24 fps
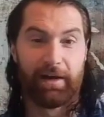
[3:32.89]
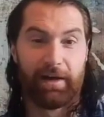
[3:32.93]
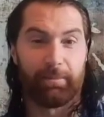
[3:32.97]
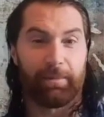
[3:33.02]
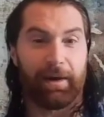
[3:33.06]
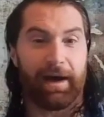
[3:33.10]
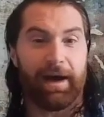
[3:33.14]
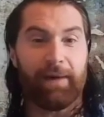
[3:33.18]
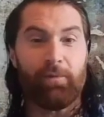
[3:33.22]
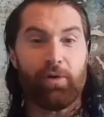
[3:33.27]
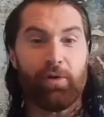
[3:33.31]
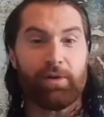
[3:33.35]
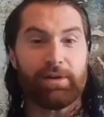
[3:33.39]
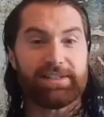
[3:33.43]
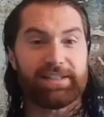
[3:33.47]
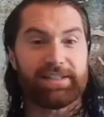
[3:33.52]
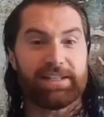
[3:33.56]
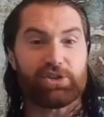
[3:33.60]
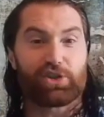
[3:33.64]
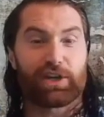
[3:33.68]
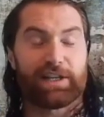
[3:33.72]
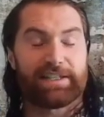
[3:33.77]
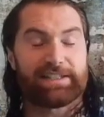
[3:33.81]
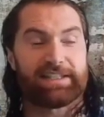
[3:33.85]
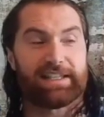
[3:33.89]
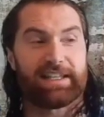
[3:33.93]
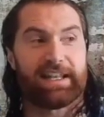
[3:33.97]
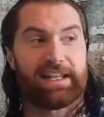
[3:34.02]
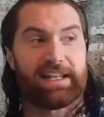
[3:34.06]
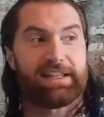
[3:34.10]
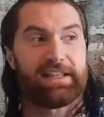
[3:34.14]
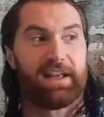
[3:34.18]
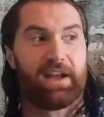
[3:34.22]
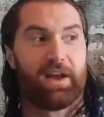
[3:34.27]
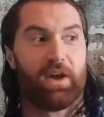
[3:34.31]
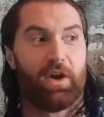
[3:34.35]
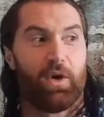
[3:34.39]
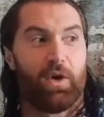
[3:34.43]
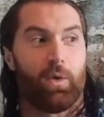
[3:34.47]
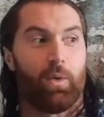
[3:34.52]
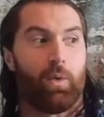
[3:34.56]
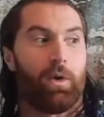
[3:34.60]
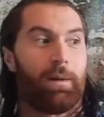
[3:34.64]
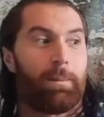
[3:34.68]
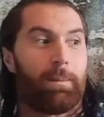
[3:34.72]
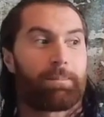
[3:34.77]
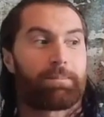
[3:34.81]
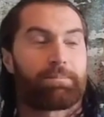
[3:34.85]
But I'm always interested in
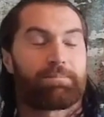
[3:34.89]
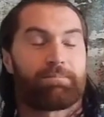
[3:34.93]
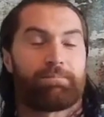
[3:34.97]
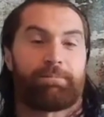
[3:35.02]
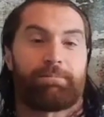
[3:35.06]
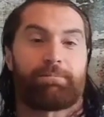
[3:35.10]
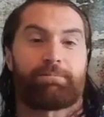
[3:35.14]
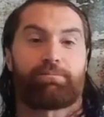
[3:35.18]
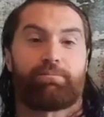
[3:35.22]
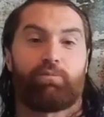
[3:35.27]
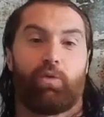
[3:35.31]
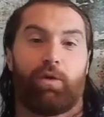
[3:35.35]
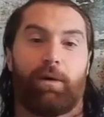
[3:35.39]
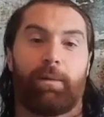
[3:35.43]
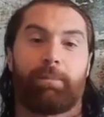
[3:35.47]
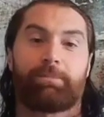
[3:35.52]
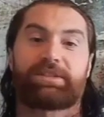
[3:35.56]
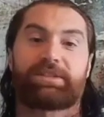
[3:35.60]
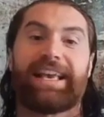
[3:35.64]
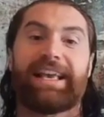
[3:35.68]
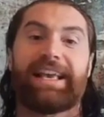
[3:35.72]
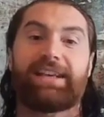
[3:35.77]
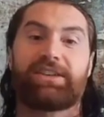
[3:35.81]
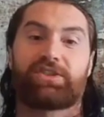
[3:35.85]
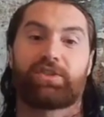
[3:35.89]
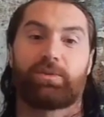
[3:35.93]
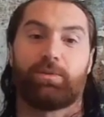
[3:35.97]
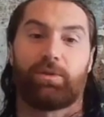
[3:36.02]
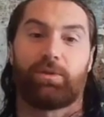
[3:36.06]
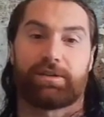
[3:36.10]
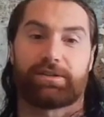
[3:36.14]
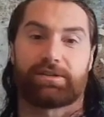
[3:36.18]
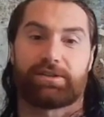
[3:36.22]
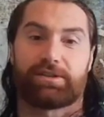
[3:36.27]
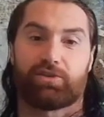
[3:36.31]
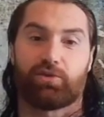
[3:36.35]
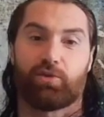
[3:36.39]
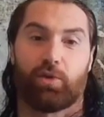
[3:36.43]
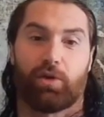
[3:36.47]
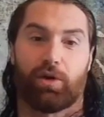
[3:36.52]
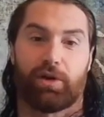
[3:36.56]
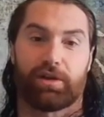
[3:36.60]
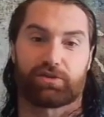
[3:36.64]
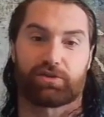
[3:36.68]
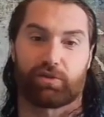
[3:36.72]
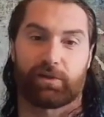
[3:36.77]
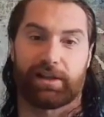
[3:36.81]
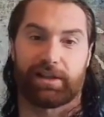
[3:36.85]
what takes someone
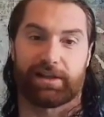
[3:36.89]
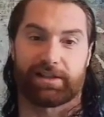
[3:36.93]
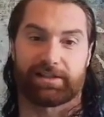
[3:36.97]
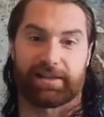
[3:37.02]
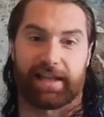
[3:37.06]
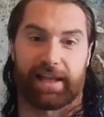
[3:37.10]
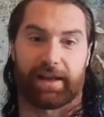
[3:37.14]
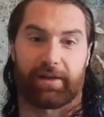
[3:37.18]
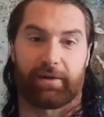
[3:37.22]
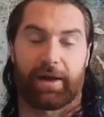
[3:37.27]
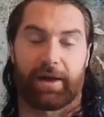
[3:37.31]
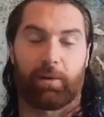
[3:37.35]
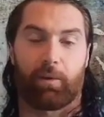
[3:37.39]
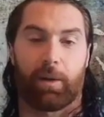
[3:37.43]
towards real estate, right?